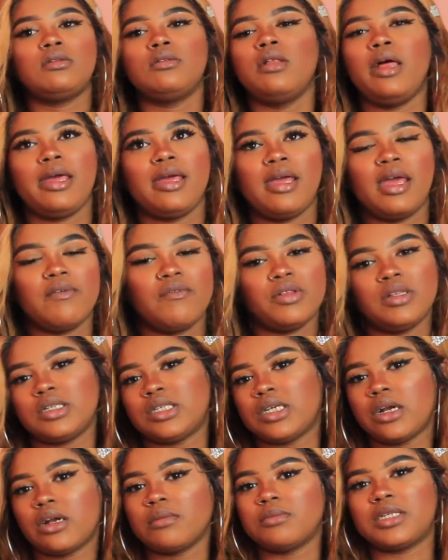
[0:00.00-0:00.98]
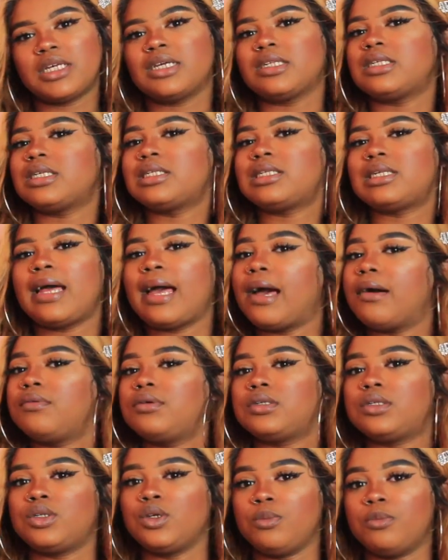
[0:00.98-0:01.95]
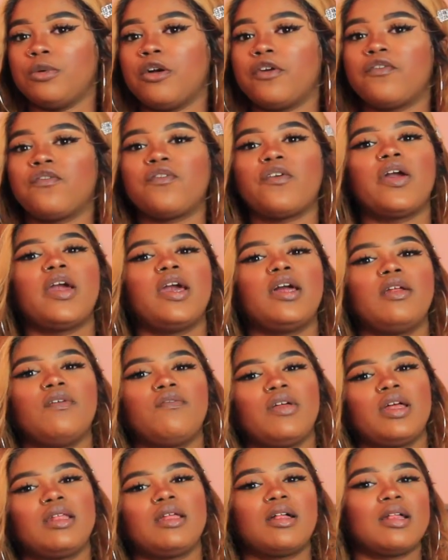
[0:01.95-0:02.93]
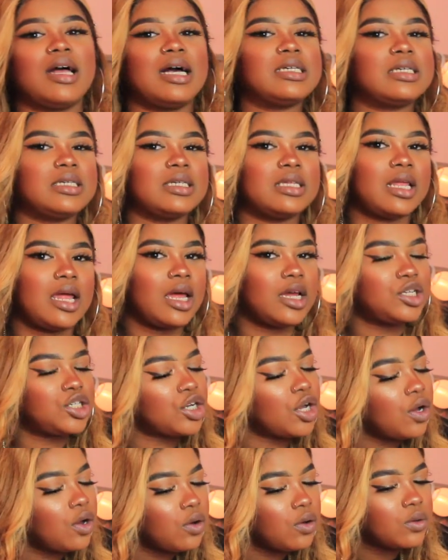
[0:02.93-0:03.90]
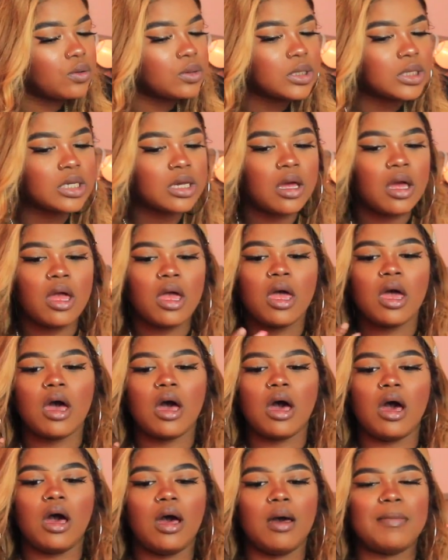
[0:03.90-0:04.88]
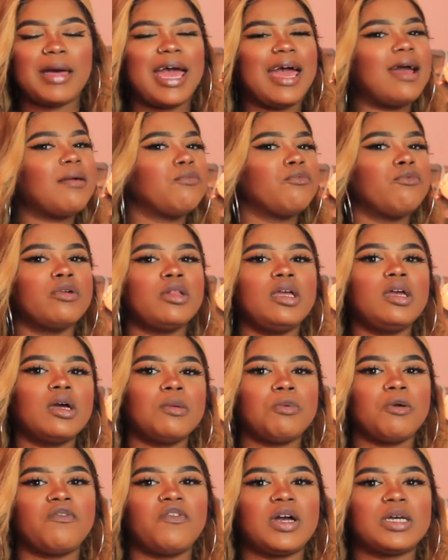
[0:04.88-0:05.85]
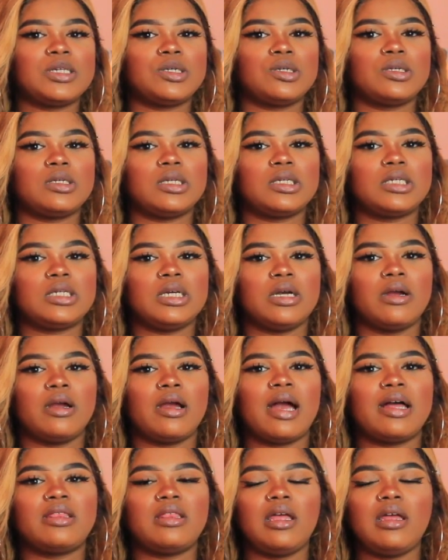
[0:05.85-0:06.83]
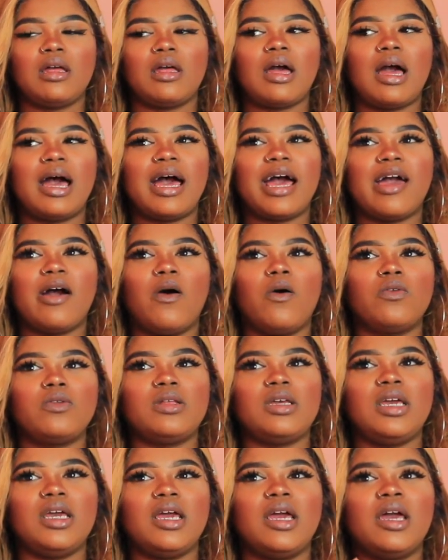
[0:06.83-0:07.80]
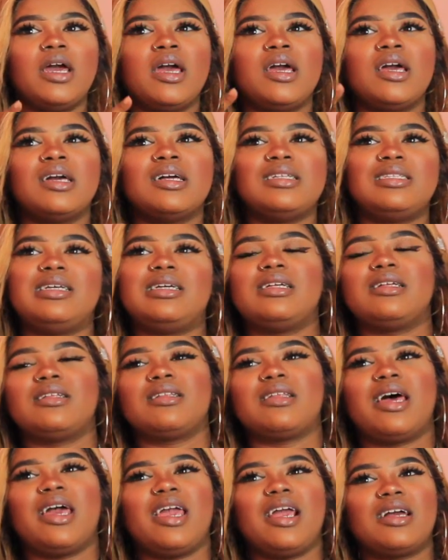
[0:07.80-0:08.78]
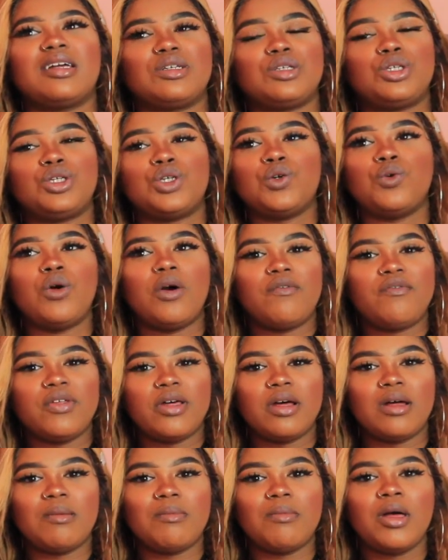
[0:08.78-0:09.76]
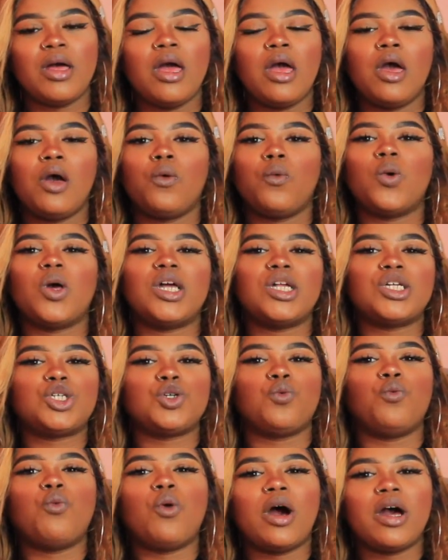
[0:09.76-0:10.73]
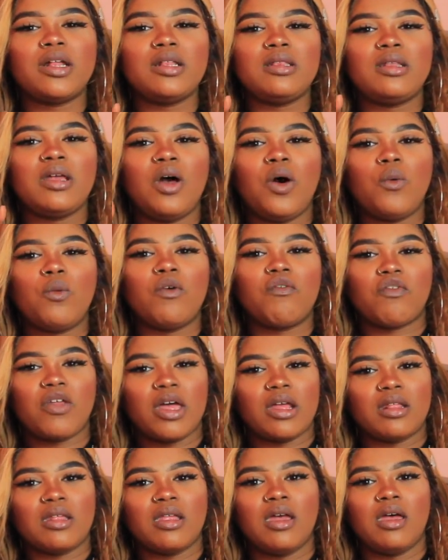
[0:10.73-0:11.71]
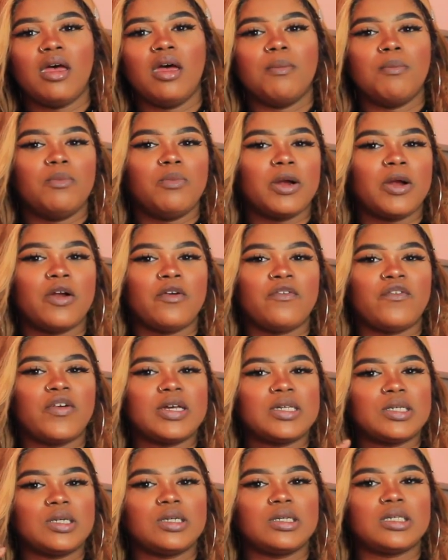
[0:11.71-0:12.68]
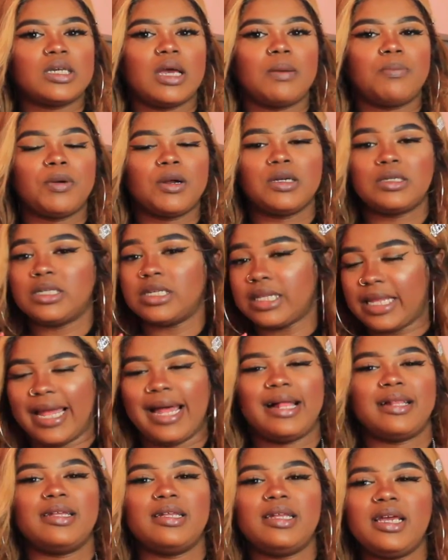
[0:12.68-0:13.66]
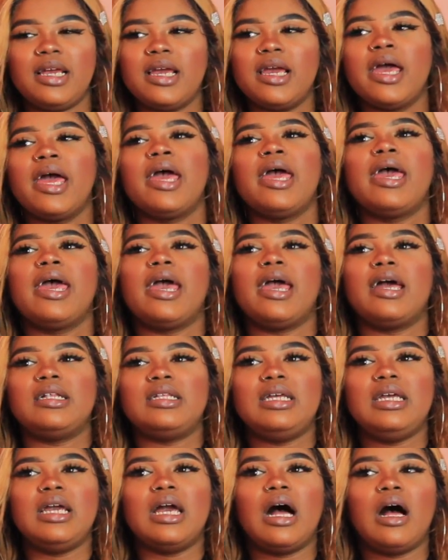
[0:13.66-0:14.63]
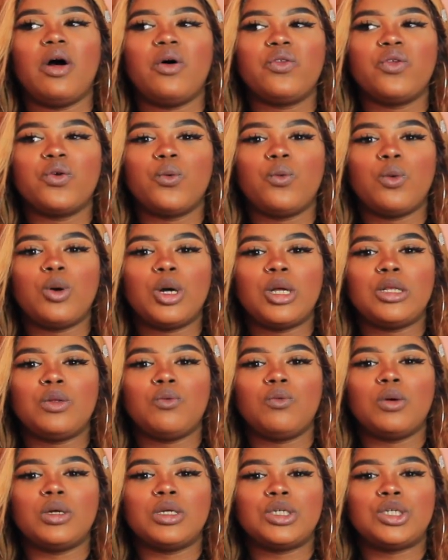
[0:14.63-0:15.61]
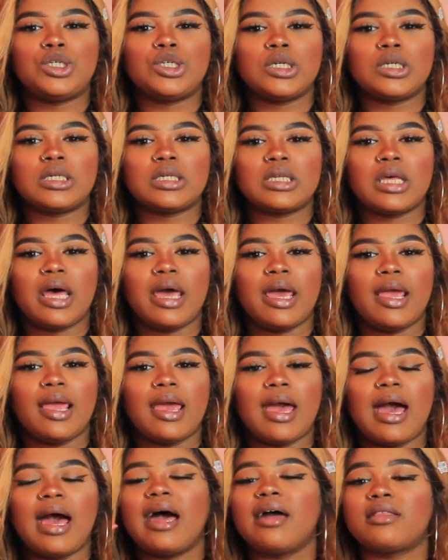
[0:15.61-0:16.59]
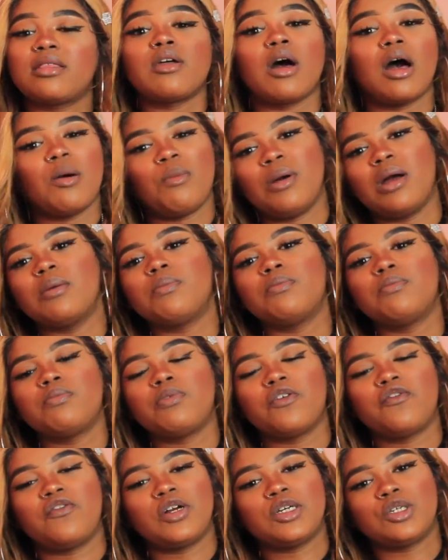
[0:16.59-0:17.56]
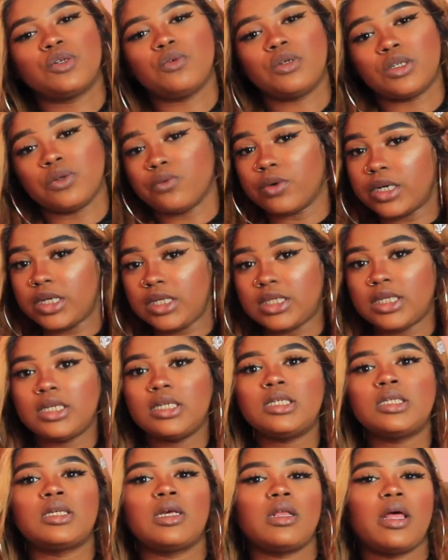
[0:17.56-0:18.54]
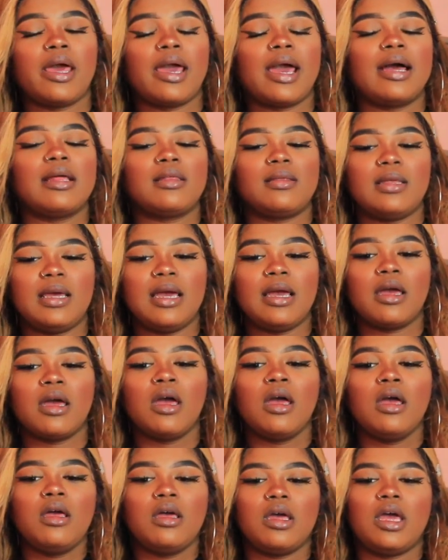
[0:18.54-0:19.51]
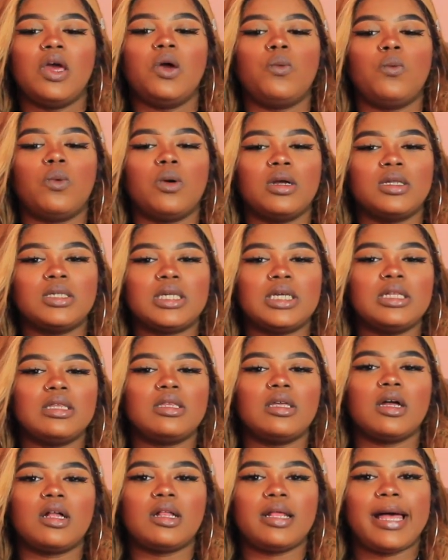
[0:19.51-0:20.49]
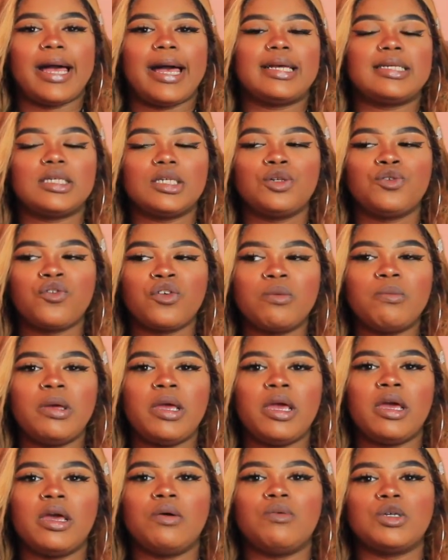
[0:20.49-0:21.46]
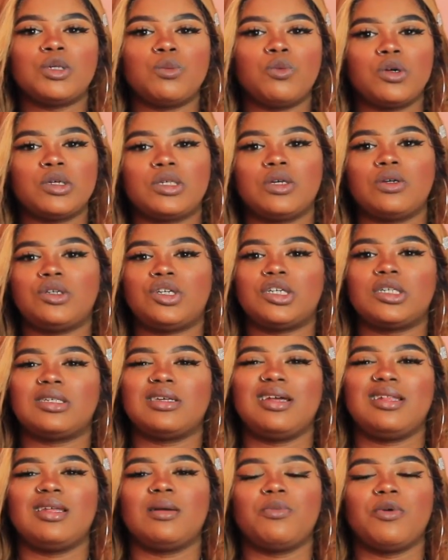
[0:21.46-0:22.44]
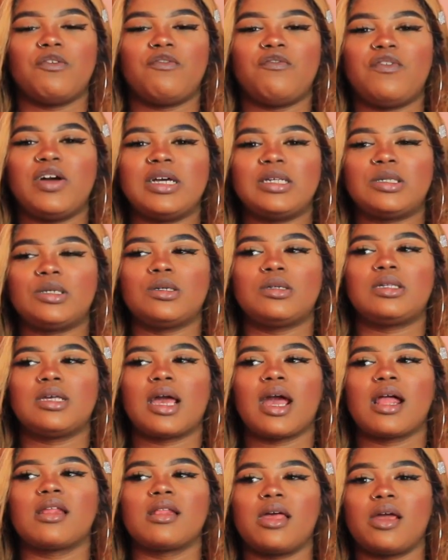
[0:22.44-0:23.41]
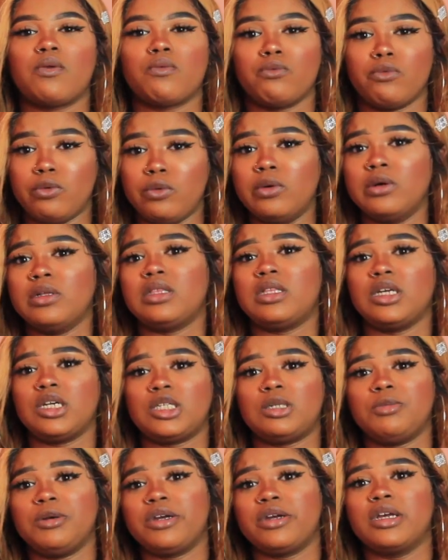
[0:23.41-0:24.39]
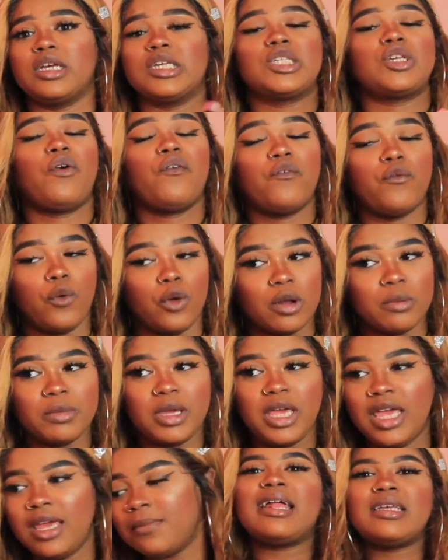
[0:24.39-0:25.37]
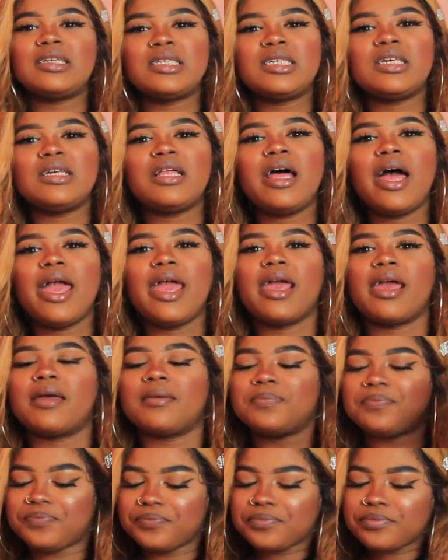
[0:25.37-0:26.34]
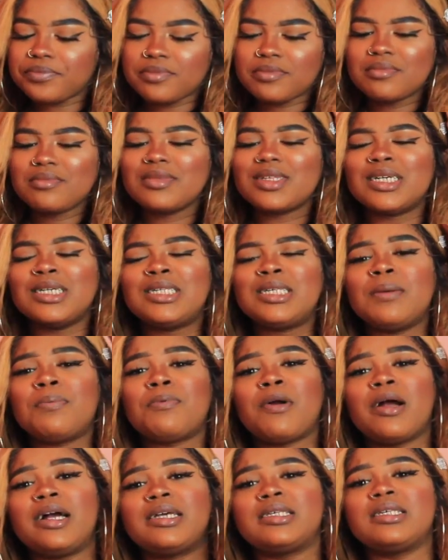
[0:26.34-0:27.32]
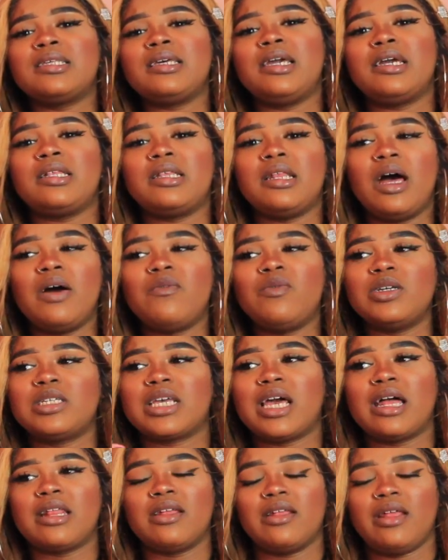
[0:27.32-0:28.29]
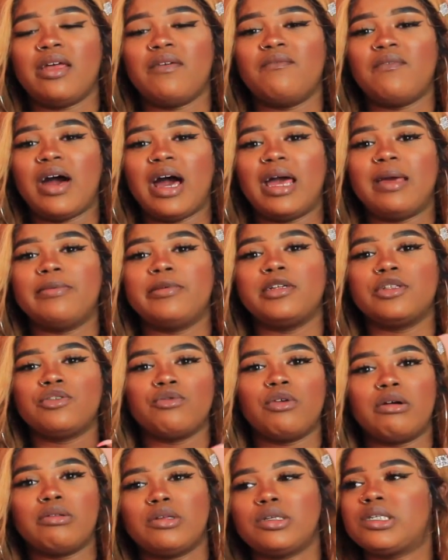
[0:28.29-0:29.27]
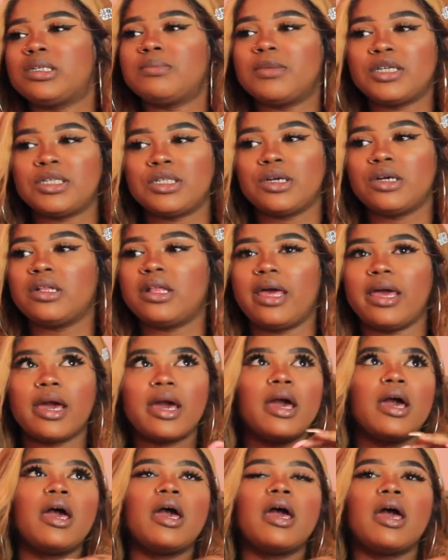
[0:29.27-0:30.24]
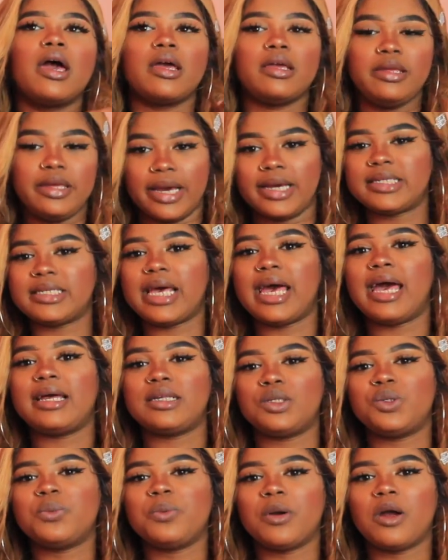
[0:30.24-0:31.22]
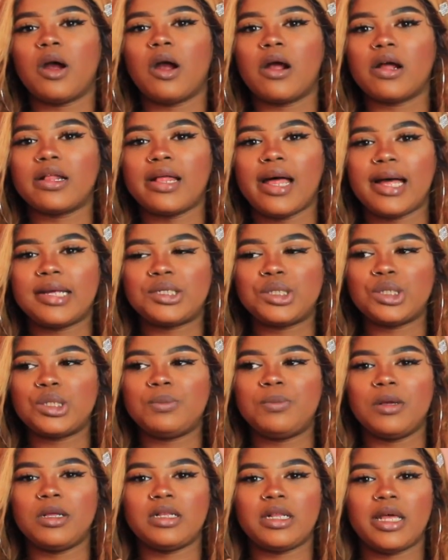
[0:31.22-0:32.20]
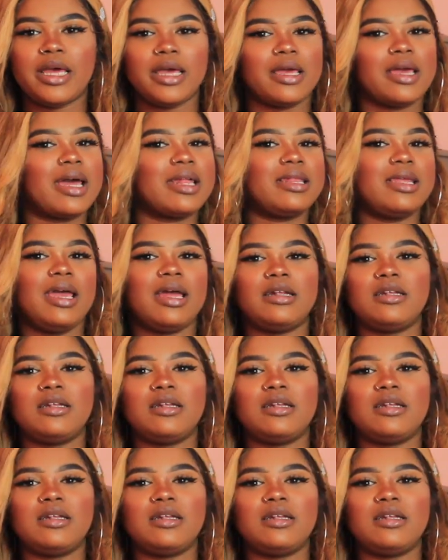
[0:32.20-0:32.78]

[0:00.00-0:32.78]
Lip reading: like given the circumstances that I was super afraid of like the classes that I chose. I had really good professors this year. I think I only didn't like 2 of them, which one dealt with like the professor's like personality, and the other one was just like I thought my professor was a racist. So like I think it wasn't the classes for me, it was more so just like the professors that kind of like ruined the experience for me. Honestly, like surprisingly enough, was kind of like vibing throughout the semester. Like yes, I had super hard classes, but like at the